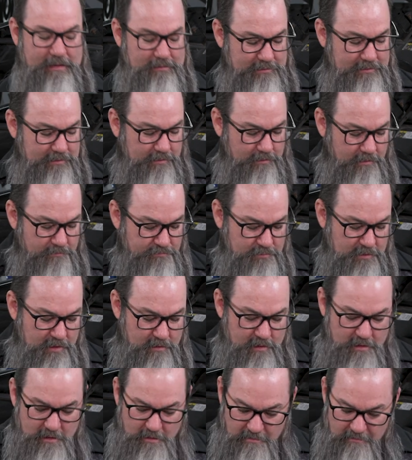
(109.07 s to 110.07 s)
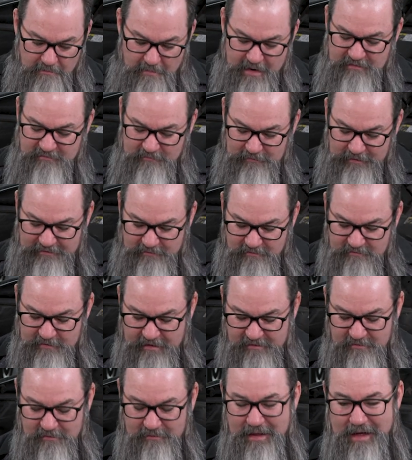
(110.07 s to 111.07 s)
that leak. It makes leak
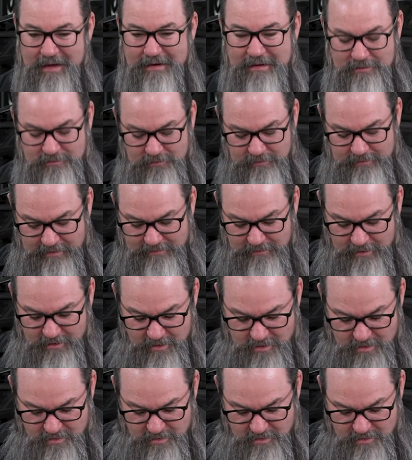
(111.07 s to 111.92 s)
detection a lot easier. And